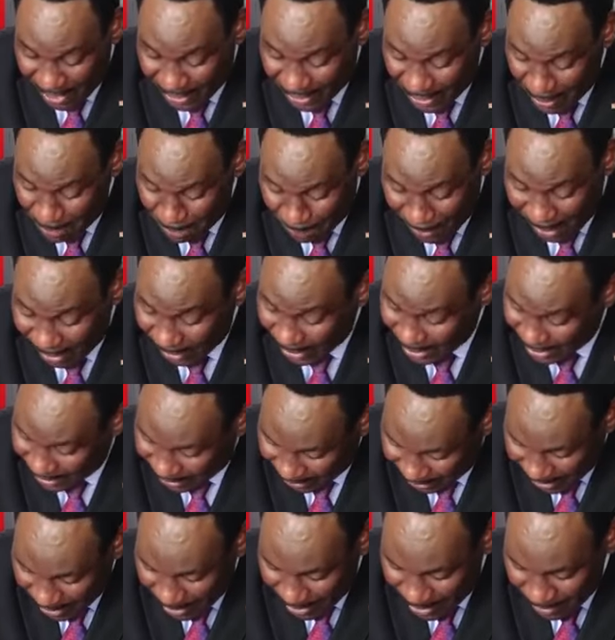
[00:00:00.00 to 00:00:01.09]
a theme park in
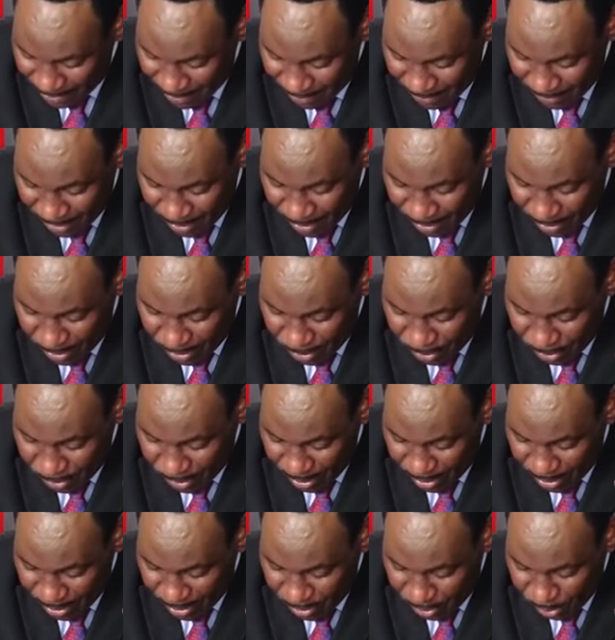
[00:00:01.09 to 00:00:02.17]
Kenya
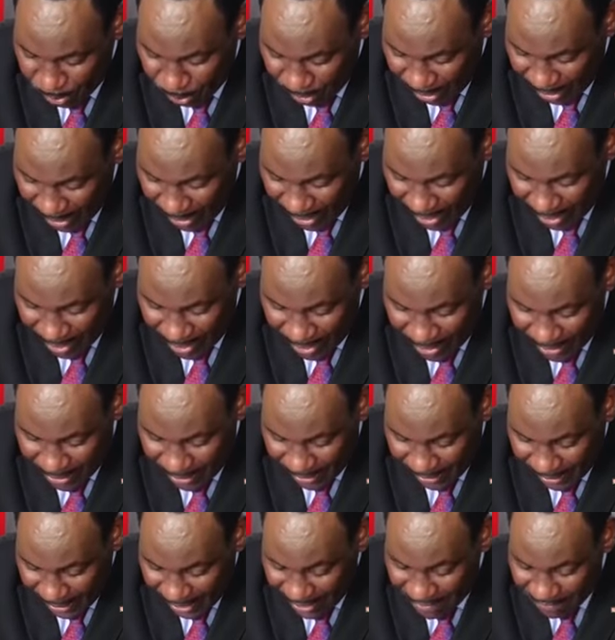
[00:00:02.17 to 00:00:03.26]
where the
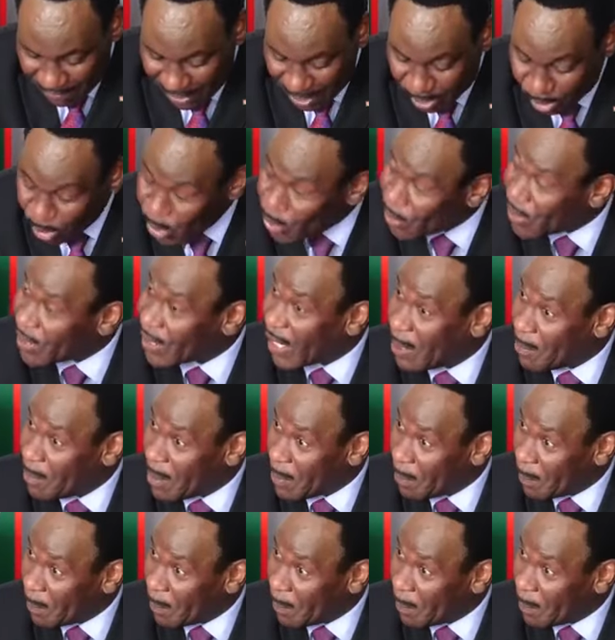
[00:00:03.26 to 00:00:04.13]
live cartoons can be